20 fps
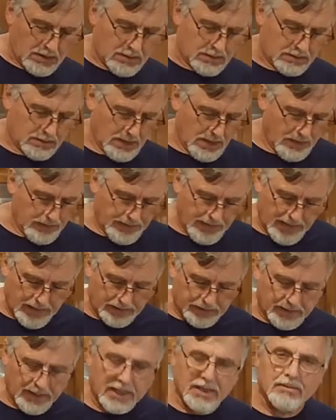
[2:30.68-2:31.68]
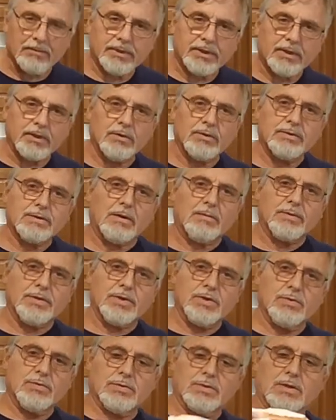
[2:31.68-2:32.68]
So the next thing I'm going to do is I'm going to
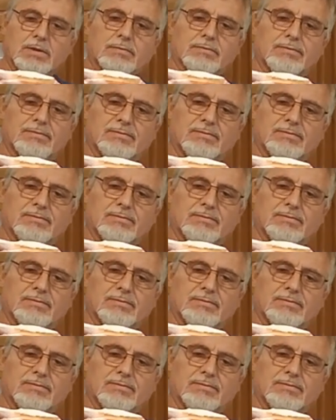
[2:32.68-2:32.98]
use a